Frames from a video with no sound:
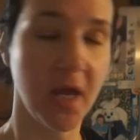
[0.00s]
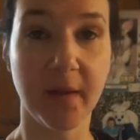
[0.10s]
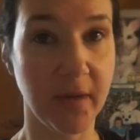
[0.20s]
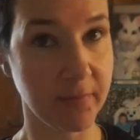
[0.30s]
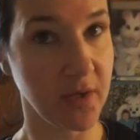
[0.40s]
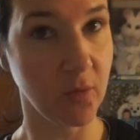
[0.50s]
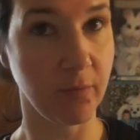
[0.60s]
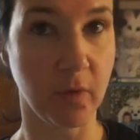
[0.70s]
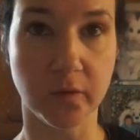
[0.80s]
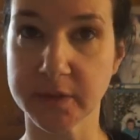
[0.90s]
i make my
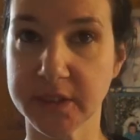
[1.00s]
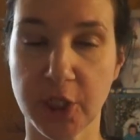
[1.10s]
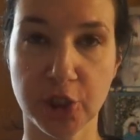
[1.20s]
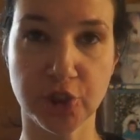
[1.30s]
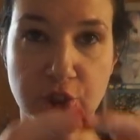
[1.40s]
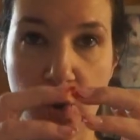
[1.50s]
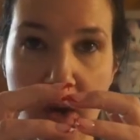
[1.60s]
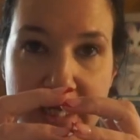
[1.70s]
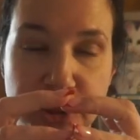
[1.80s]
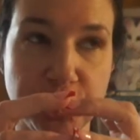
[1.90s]
own bowls
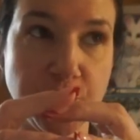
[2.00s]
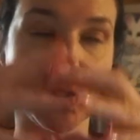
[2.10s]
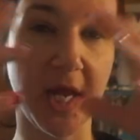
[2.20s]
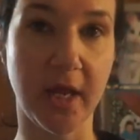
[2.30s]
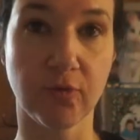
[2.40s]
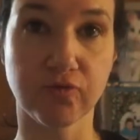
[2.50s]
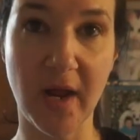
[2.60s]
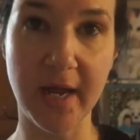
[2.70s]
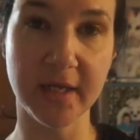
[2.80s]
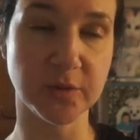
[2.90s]
so i do like
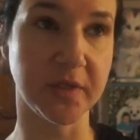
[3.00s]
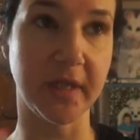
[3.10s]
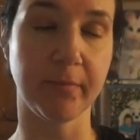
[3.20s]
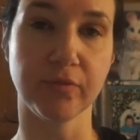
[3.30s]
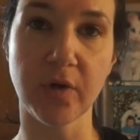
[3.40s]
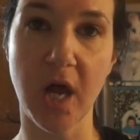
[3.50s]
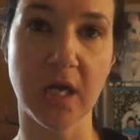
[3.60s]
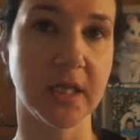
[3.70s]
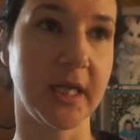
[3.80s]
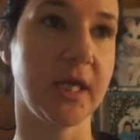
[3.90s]
rice with like
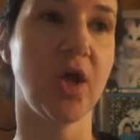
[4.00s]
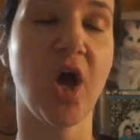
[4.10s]
broccoli